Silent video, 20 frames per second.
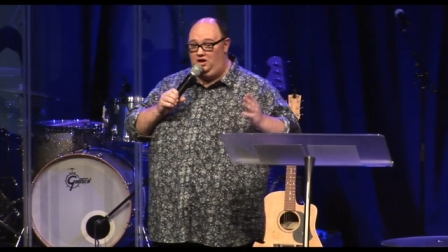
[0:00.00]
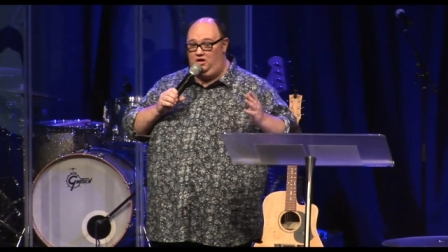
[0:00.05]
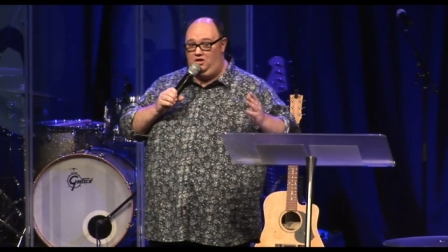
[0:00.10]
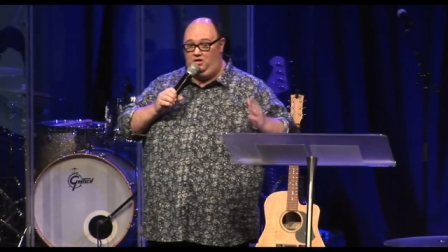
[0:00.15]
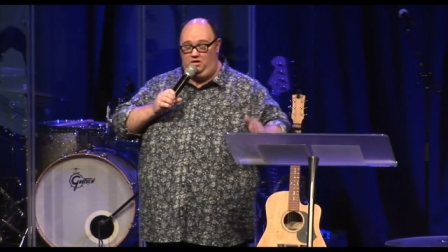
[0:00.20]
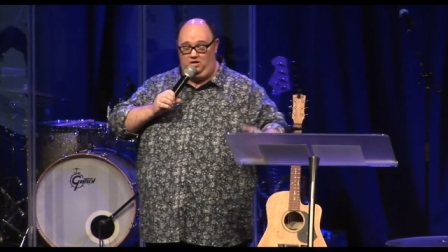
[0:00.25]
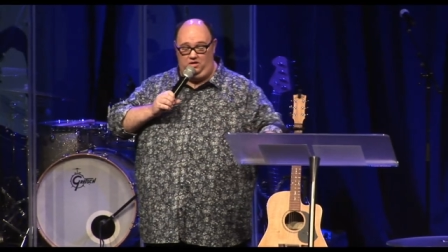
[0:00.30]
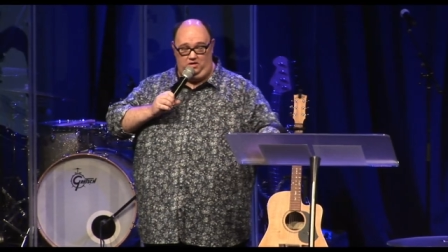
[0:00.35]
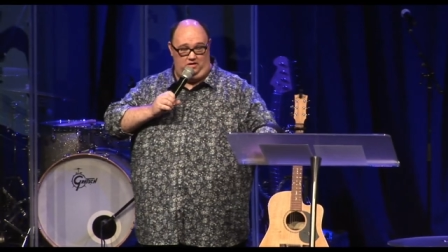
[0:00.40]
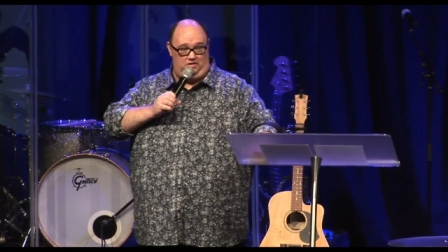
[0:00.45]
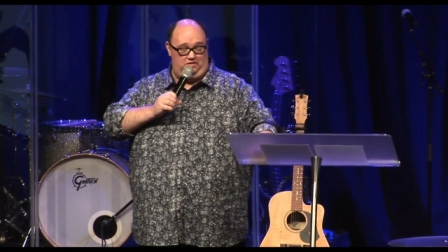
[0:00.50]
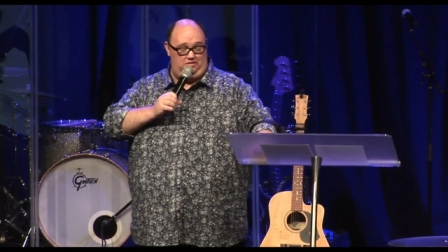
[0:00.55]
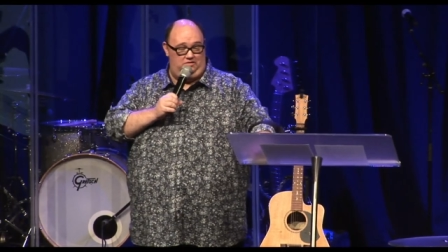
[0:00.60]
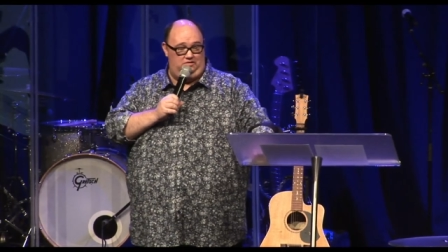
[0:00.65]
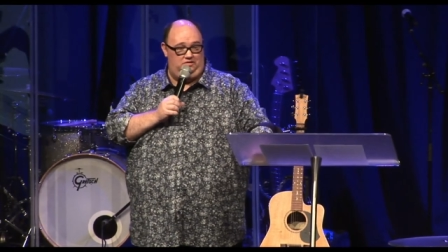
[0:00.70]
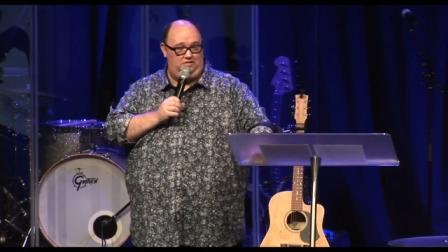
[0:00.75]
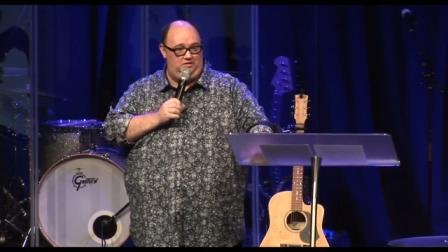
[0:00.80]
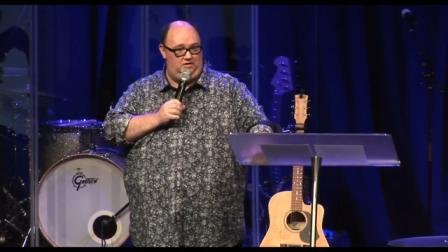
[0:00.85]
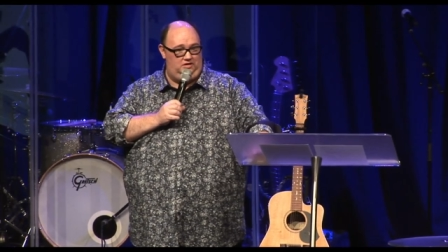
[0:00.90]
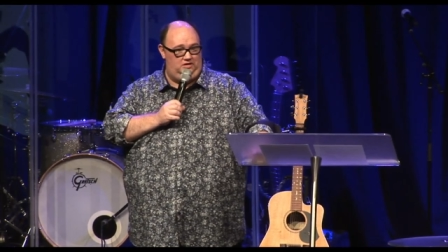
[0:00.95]
on?
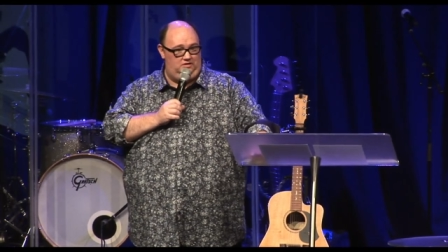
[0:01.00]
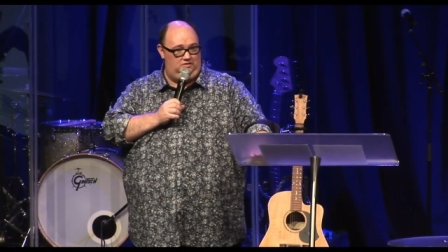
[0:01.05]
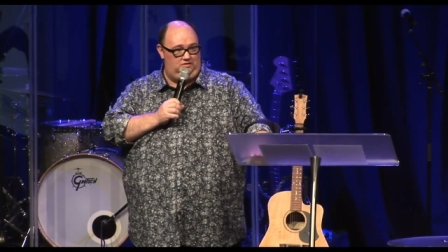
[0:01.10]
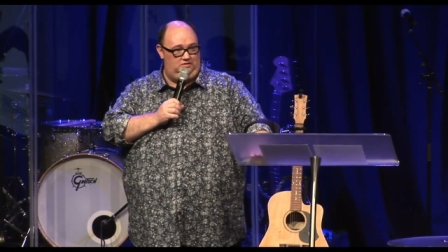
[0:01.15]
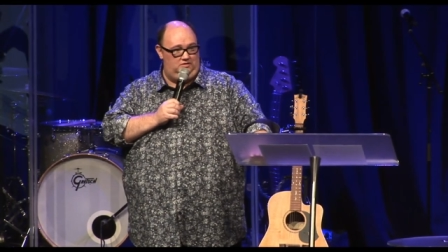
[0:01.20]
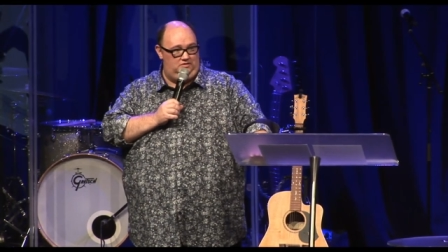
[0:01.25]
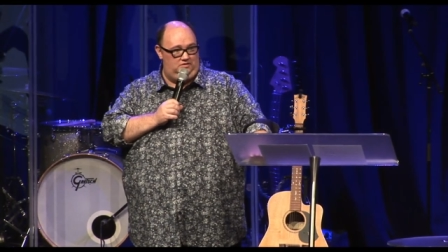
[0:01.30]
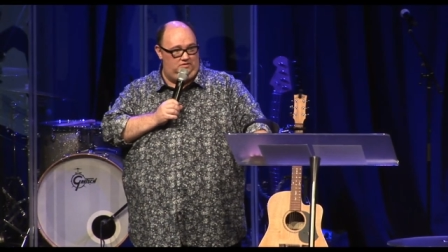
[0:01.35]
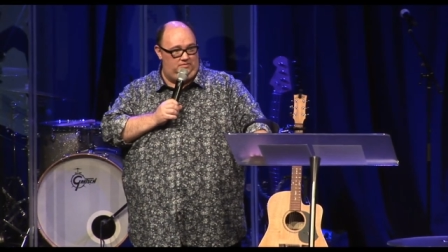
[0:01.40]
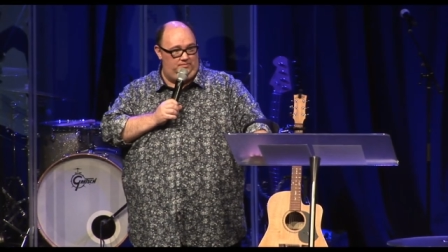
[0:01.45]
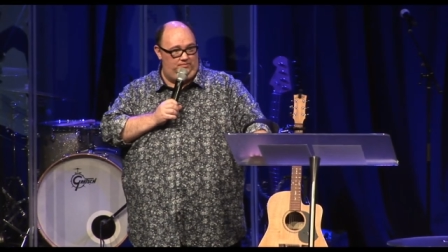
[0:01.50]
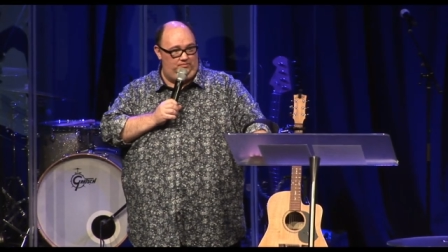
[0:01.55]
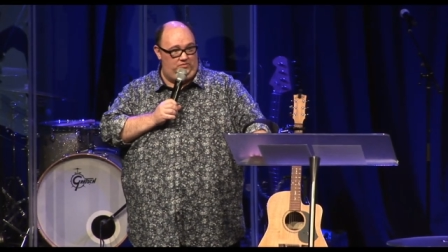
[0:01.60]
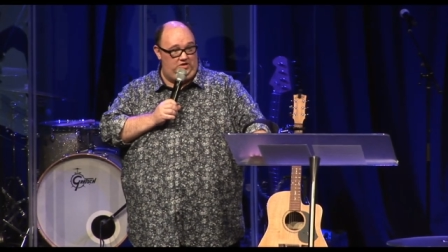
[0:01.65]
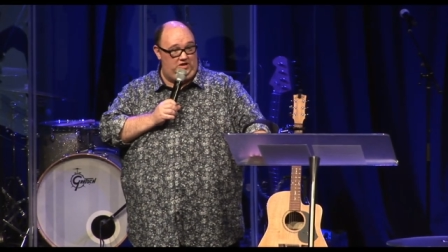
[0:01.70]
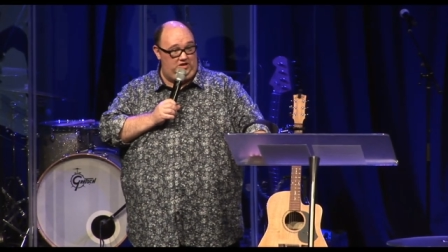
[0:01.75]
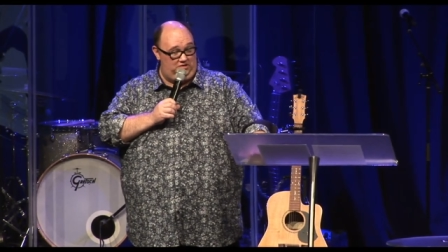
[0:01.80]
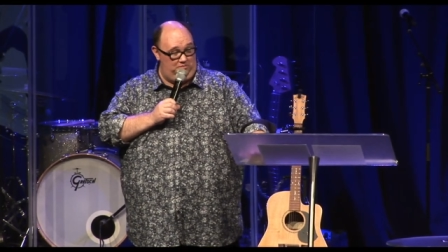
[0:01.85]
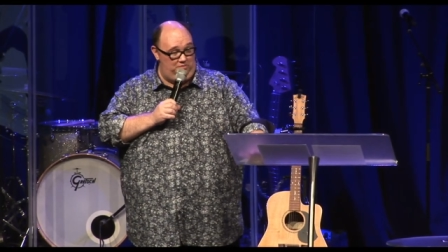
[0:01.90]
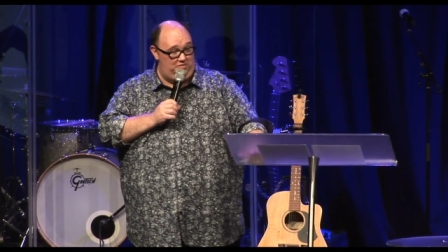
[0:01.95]

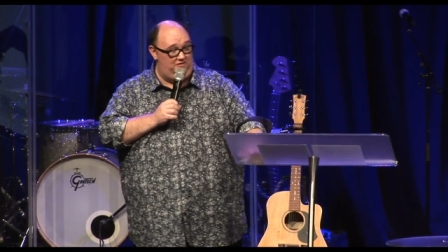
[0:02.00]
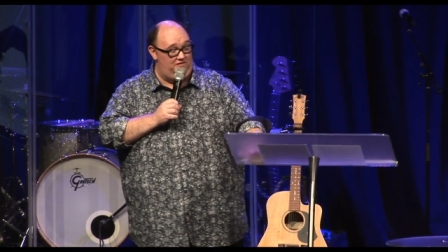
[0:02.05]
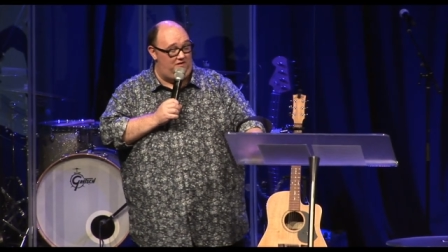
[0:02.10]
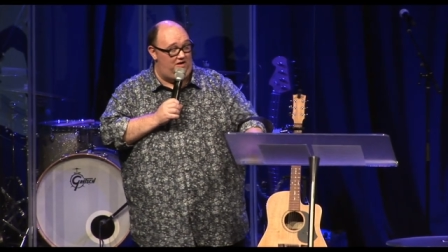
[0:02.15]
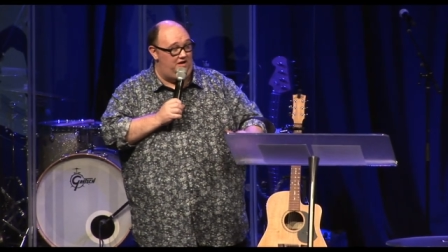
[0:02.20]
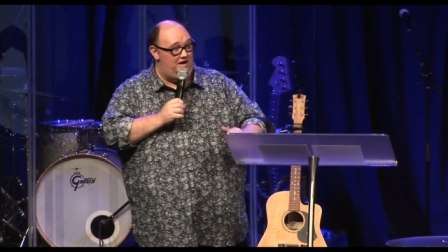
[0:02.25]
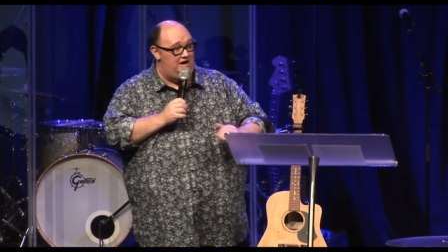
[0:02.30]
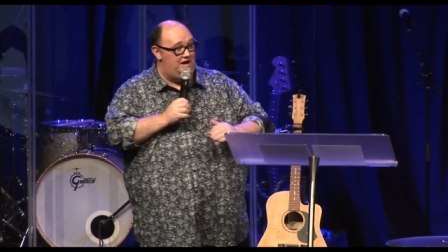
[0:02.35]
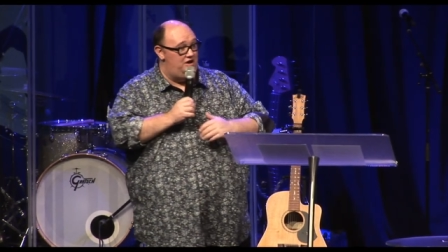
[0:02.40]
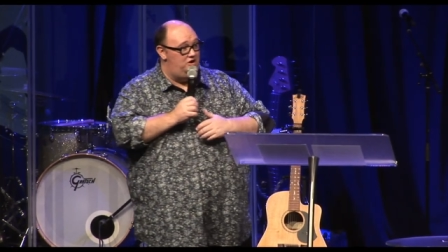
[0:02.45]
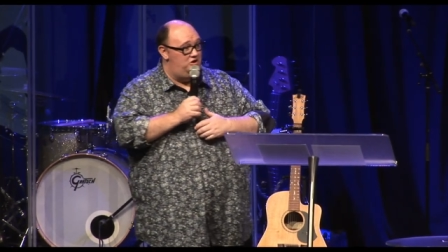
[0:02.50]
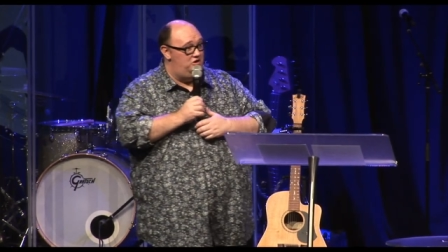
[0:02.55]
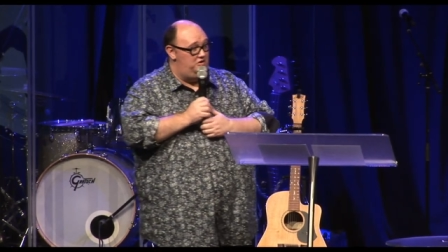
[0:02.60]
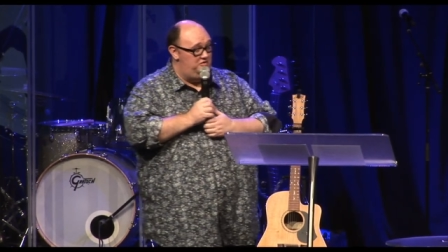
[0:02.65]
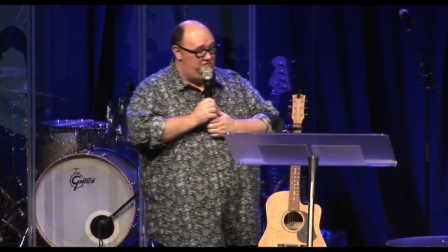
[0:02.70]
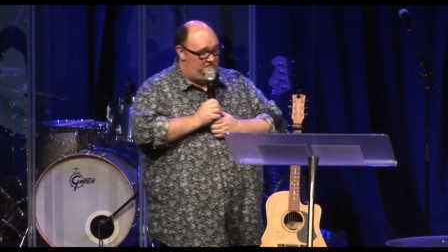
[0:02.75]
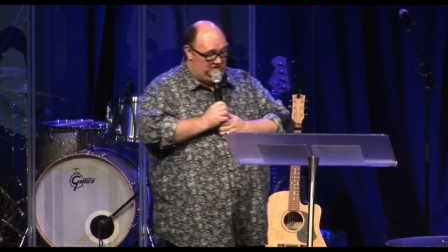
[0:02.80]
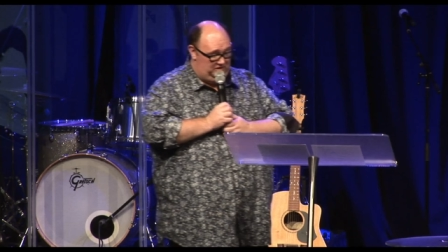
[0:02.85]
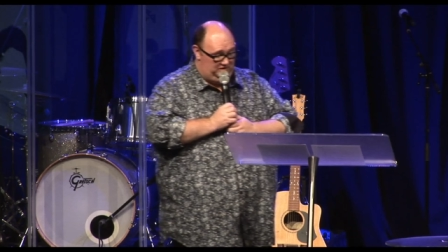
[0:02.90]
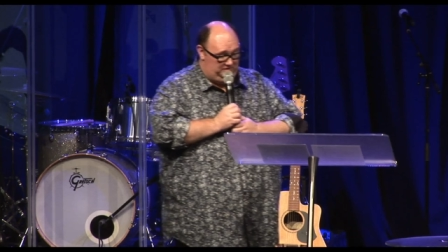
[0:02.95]
It can be very
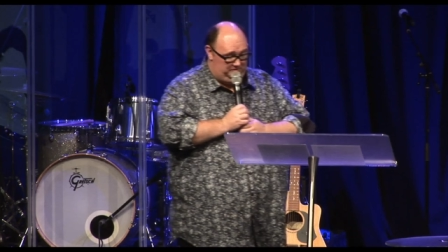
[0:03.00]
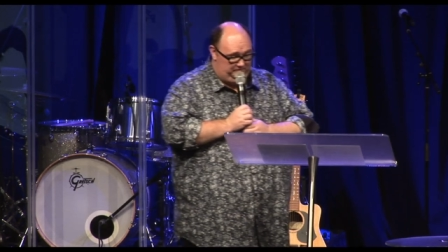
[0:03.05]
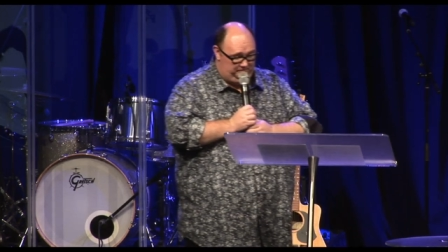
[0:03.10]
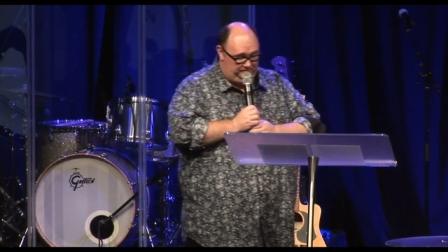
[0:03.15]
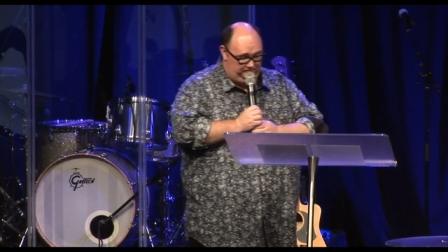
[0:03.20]
unnerving.